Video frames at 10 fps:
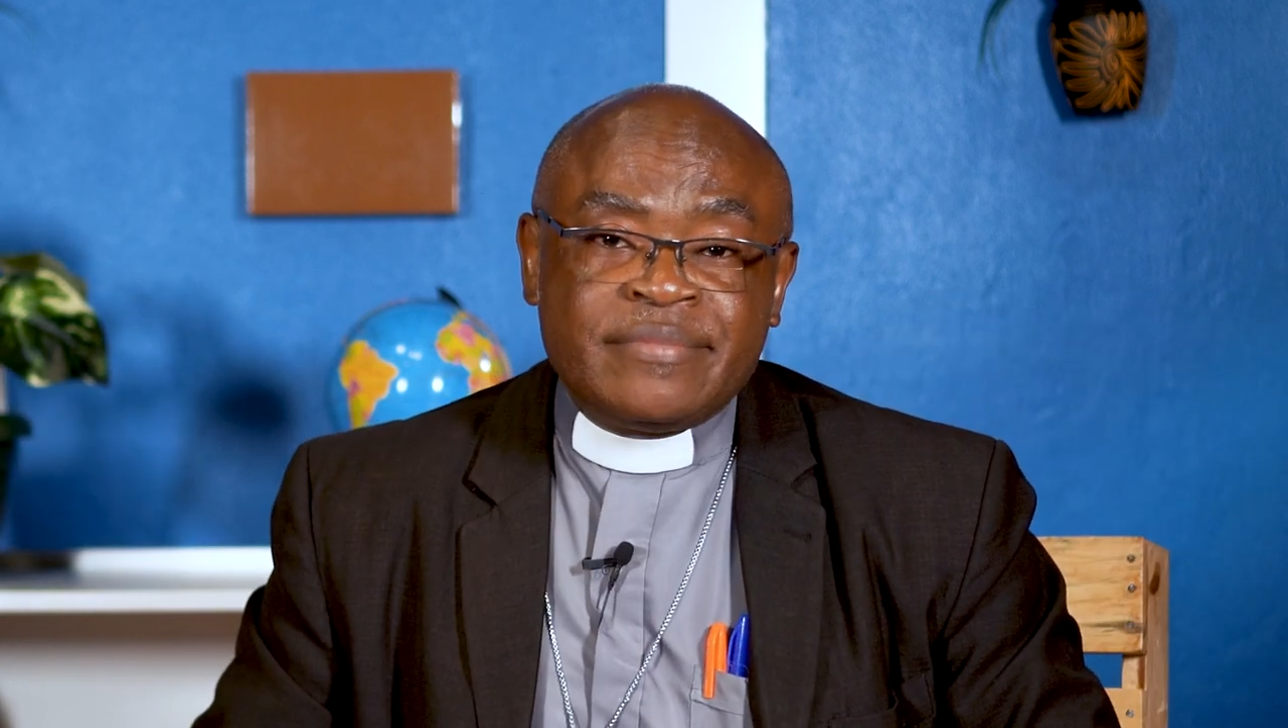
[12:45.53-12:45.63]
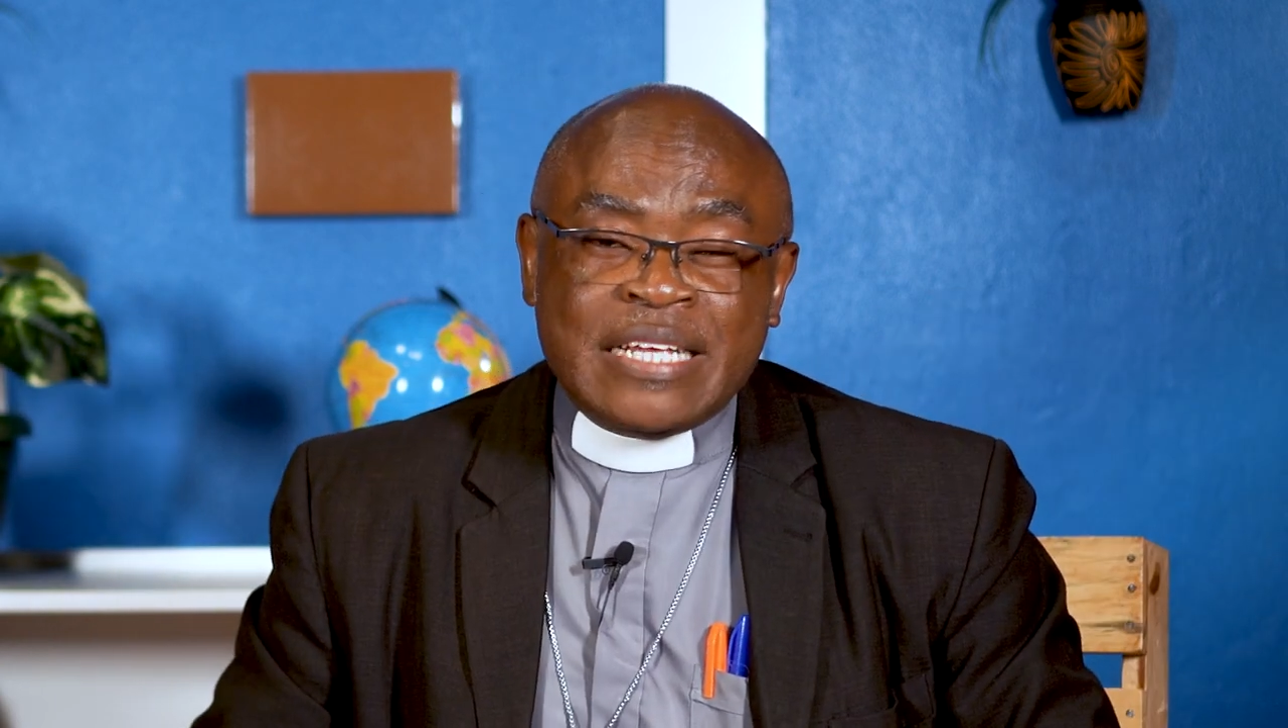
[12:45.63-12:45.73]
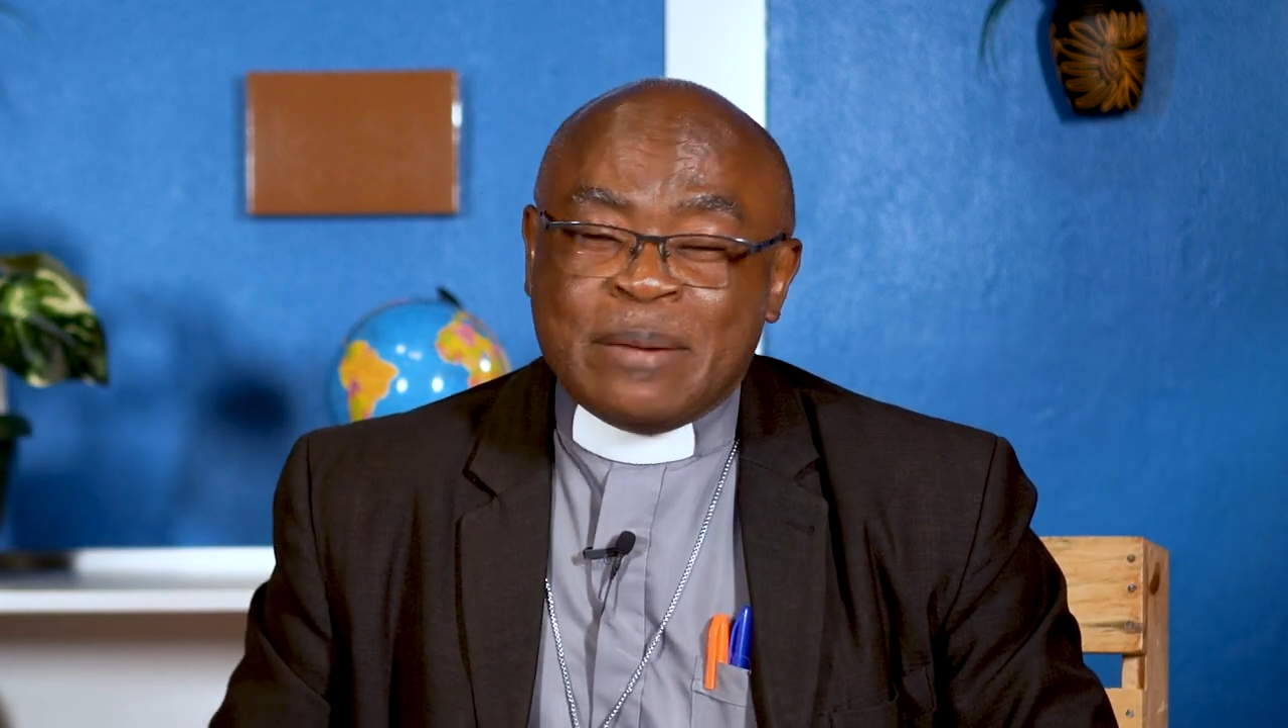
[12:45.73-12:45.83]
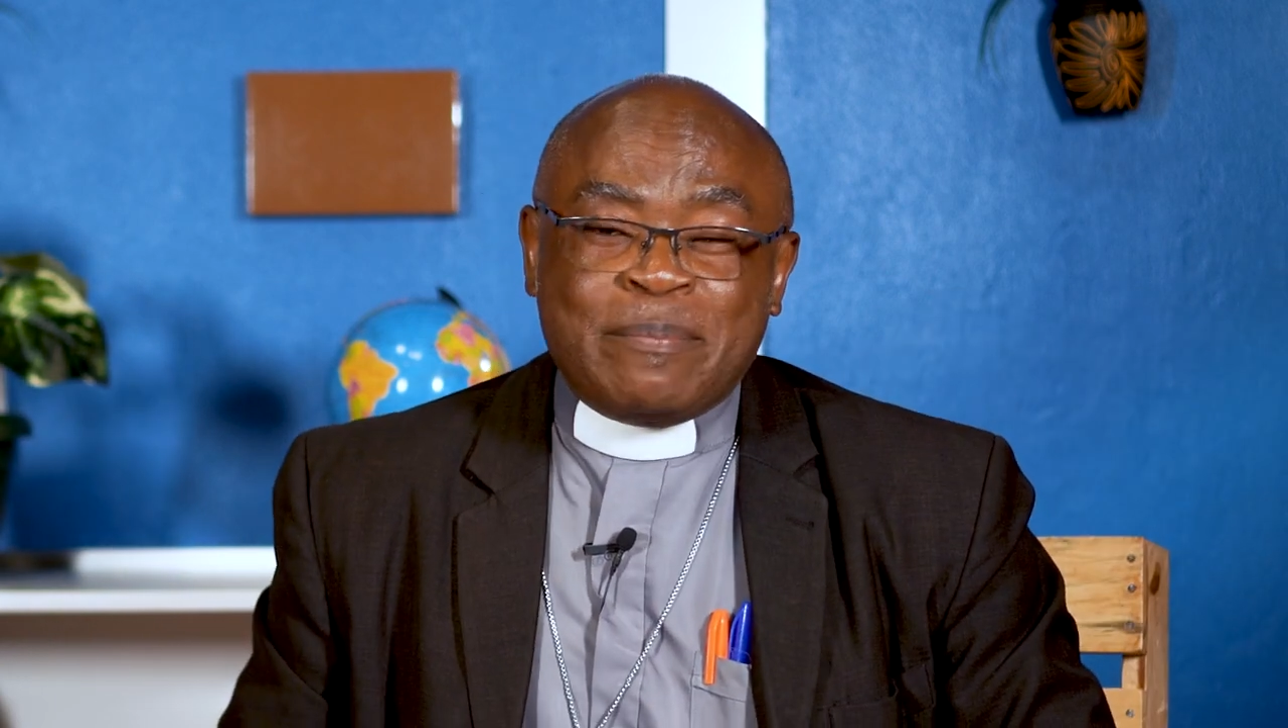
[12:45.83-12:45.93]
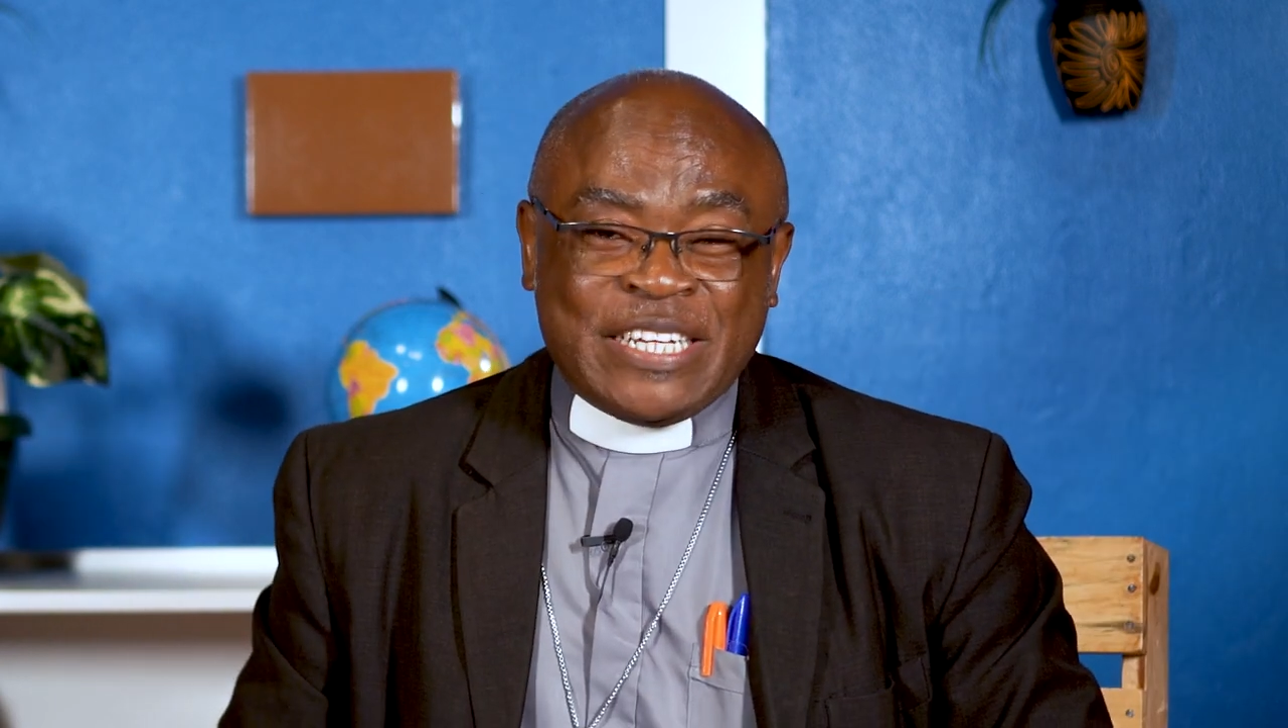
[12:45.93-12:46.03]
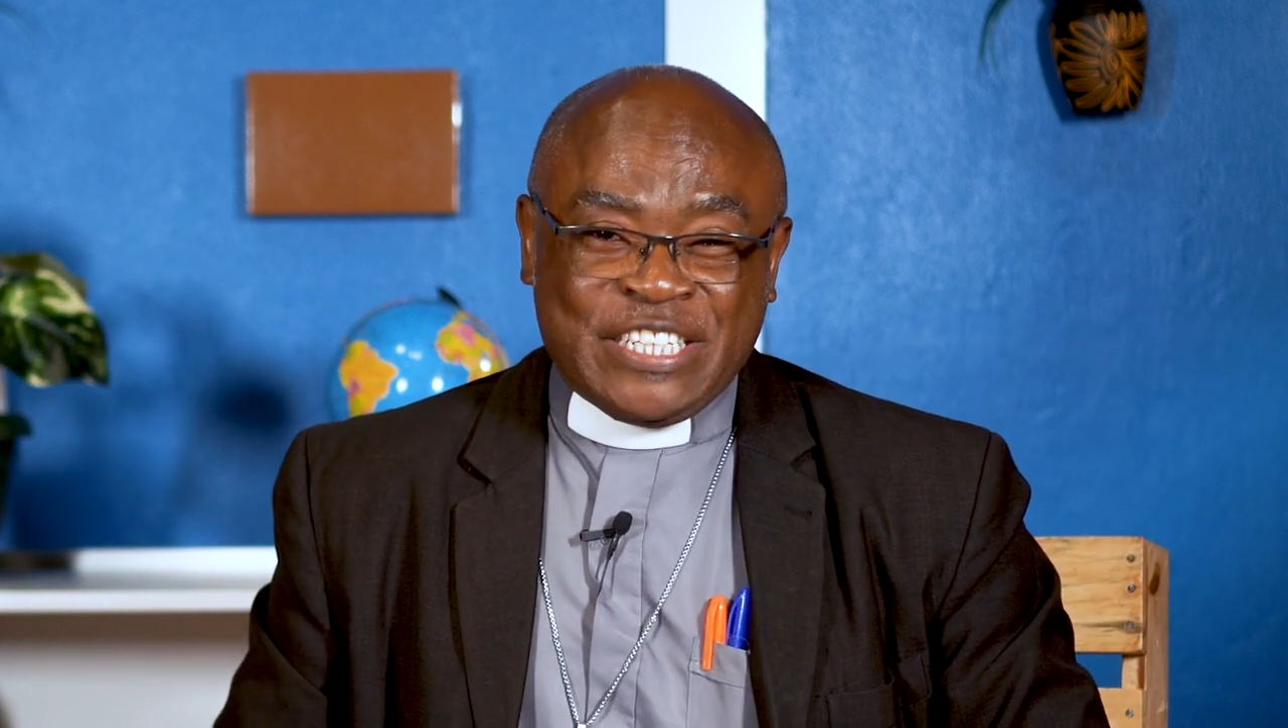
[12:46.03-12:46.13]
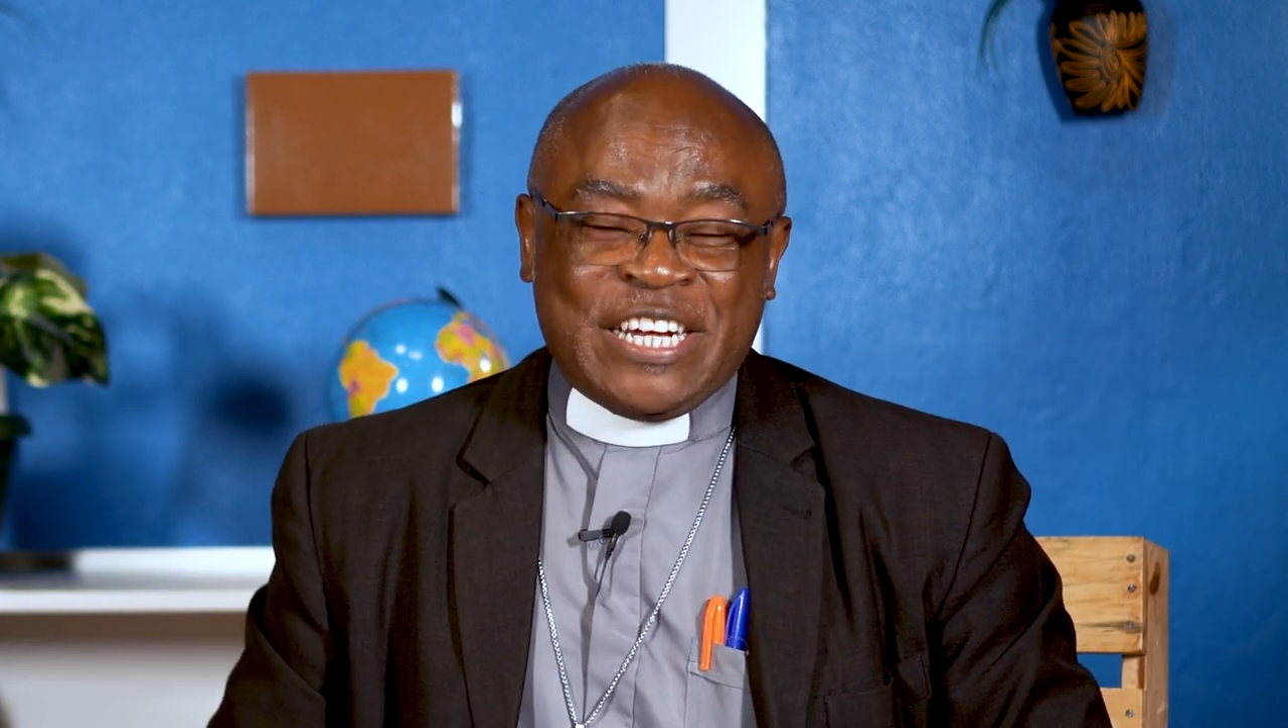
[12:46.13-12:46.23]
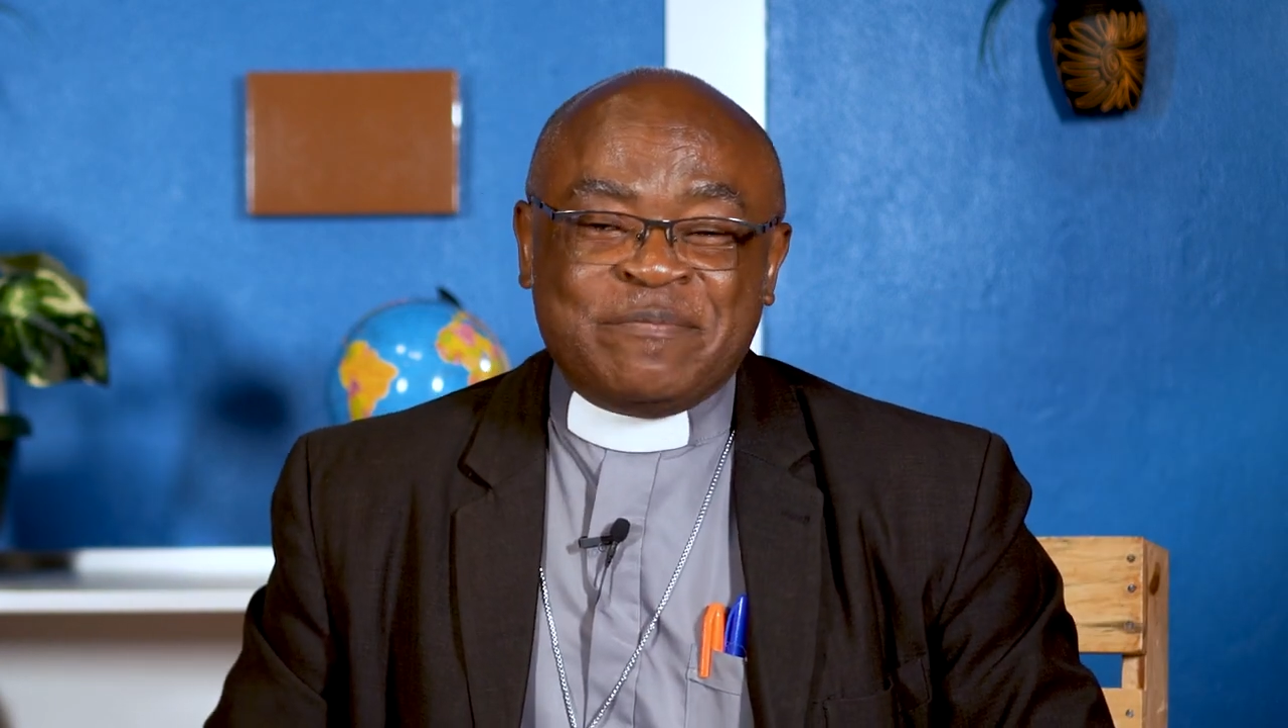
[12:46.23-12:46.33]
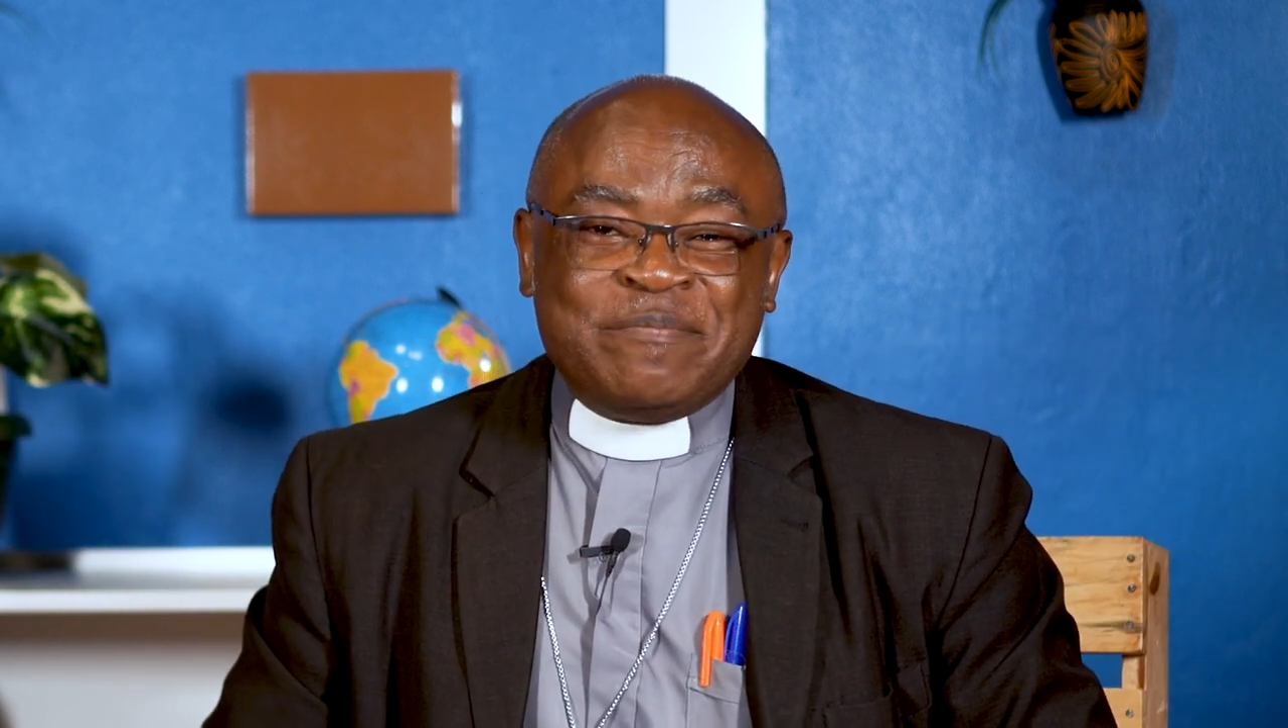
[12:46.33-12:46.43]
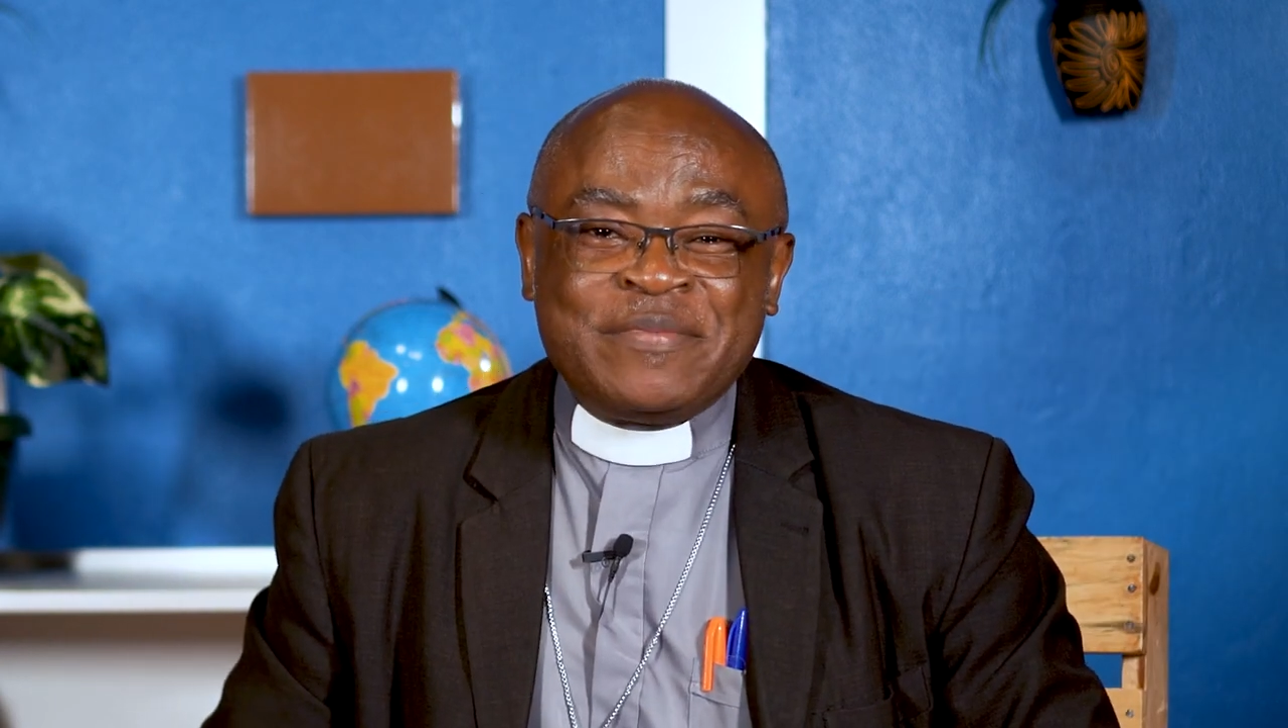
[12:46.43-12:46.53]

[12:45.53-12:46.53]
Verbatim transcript: in Persia,